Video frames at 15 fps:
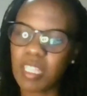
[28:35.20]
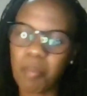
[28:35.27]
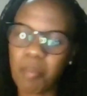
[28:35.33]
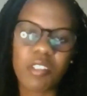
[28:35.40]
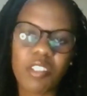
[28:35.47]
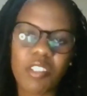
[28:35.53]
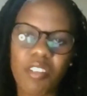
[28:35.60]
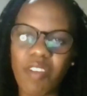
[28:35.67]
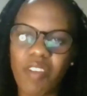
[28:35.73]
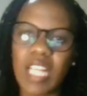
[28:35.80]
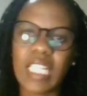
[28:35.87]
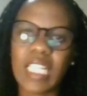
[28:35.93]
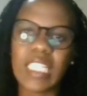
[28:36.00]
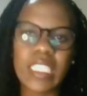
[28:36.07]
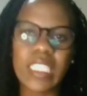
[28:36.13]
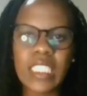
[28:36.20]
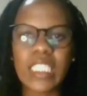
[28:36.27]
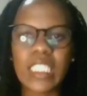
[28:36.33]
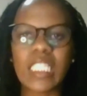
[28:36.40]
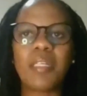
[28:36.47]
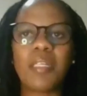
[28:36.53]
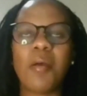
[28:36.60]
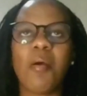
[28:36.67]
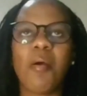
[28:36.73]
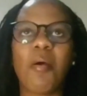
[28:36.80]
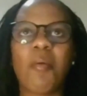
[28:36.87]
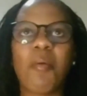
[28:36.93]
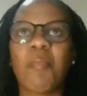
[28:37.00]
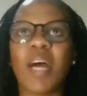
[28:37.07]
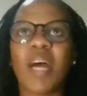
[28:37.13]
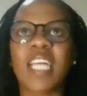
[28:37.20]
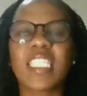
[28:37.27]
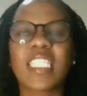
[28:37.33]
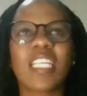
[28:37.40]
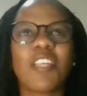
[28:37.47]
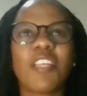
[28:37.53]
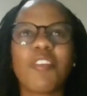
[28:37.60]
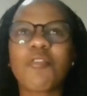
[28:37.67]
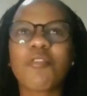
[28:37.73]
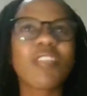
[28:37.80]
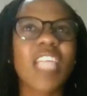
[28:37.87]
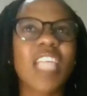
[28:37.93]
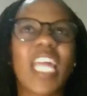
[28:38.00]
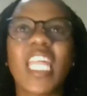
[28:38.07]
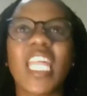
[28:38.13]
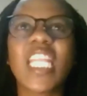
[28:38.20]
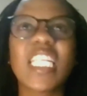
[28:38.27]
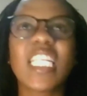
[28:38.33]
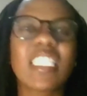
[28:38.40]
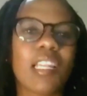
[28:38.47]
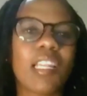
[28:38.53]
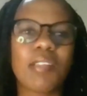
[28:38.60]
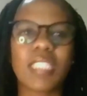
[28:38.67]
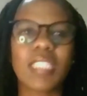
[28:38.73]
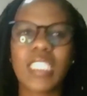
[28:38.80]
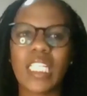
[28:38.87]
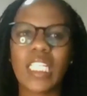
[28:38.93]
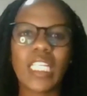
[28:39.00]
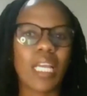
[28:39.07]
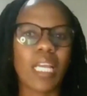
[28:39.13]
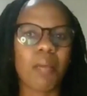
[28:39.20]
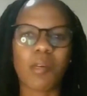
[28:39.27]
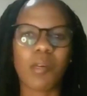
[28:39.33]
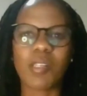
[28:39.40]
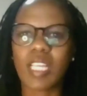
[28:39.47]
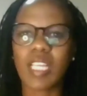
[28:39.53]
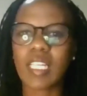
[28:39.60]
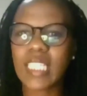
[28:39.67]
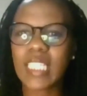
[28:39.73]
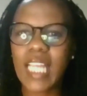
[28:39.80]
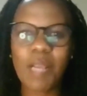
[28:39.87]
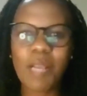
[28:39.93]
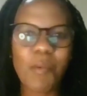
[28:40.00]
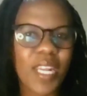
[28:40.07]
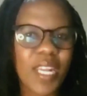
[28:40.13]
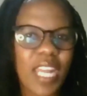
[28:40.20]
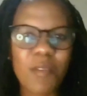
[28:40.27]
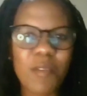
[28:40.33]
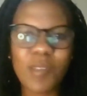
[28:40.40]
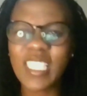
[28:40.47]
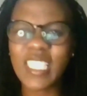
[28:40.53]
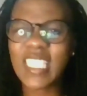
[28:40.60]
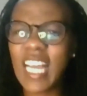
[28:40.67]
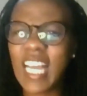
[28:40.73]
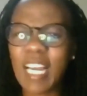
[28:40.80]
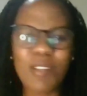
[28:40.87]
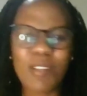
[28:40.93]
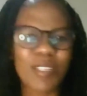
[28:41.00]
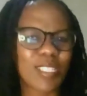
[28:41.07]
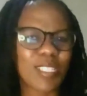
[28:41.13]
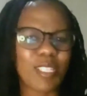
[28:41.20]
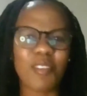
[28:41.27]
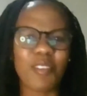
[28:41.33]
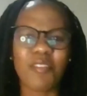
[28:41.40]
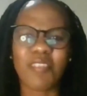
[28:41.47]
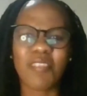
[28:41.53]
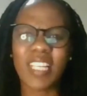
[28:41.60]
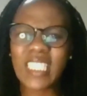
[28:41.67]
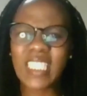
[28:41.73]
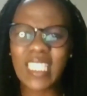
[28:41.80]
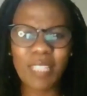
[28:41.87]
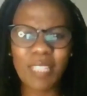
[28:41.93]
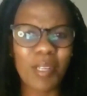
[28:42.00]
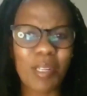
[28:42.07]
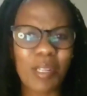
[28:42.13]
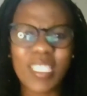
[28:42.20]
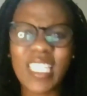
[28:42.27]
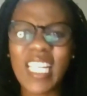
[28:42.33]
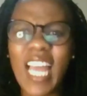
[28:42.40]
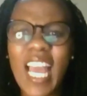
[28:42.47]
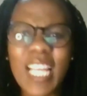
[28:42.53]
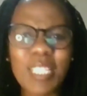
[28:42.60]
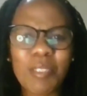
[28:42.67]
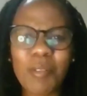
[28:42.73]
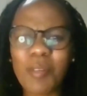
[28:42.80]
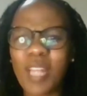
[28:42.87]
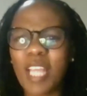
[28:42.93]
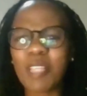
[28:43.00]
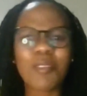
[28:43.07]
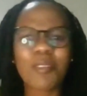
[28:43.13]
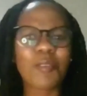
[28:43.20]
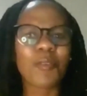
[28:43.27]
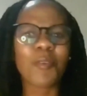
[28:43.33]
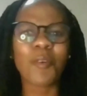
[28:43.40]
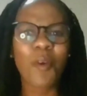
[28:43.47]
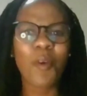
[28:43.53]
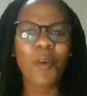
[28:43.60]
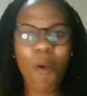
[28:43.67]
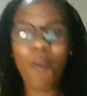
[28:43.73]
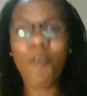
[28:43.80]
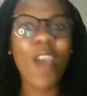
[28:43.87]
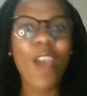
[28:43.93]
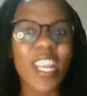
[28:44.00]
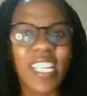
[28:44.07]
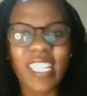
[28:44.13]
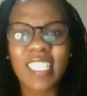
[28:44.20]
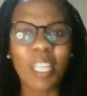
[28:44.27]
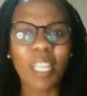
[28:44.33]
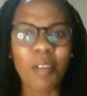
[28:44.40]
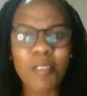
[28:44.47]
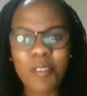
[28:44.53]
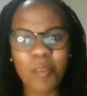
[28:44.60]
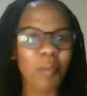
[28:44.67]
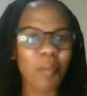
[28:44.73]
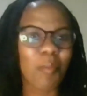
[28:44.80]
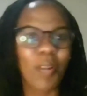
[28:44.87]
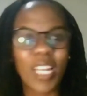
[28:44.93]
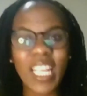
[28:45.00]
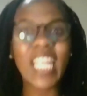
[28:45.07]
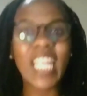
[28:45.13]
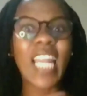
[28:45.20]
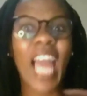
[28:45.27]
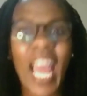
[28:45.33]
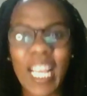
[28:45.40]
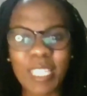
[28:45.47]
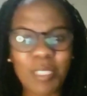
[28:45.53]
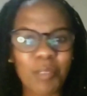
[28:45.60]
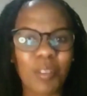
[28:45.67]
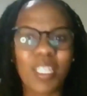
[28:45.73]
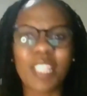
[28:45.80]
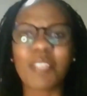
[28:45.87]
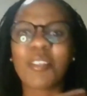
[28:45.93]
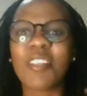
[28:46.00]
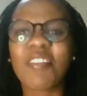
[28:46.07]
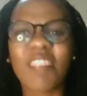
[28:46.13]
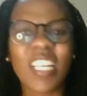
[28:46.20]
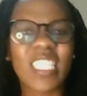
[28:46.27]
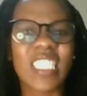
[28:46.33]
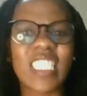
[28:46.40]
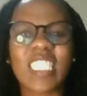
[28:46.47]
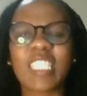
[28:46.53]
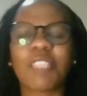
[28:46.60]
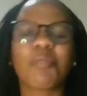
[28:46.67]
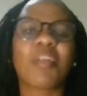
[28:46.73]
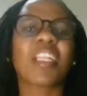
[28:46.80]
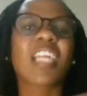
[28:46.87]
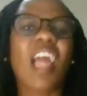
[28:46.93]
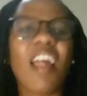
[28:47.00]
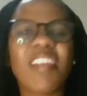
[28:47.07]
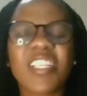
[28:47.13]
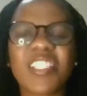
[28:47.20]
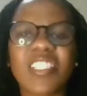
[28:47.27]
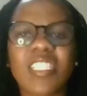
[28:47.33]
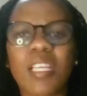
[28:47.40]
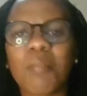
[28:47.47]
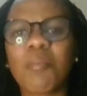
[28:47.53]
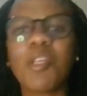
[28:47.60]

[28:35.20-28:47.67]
support of our leads. But, those are the things that I was thinking about. I was like, when I was younger, when I was in university, when I was in high school, I used to go and reach out to people in high school, in university, to encourage